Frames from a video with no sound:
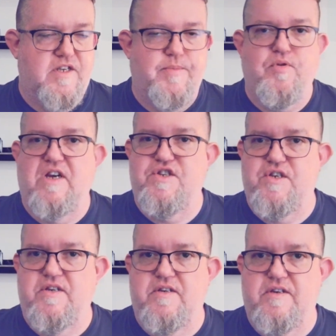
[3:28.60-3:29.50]

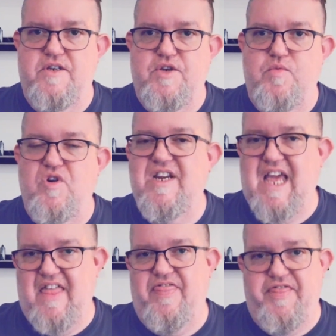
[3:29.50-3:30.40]
depression, you will
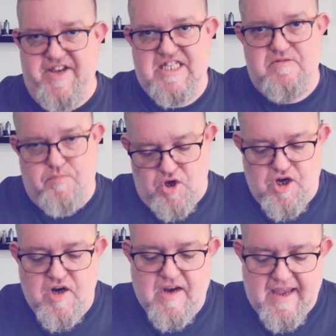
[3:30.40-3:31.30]
get this
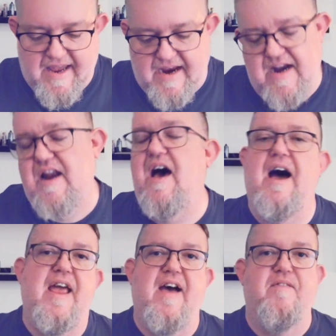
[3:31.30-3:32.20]
book. And
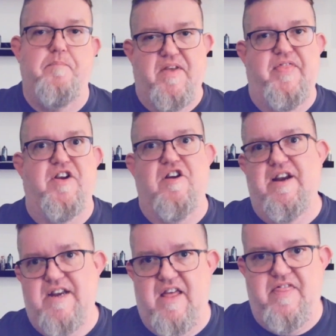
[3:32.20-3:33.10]
I have been there
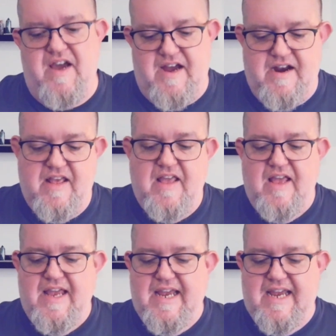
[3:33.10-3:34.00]
and done that
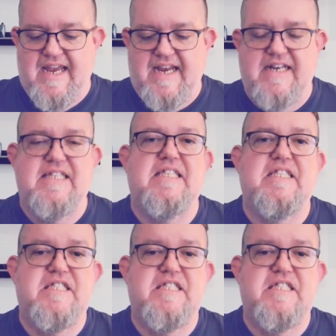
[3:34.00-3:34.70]
in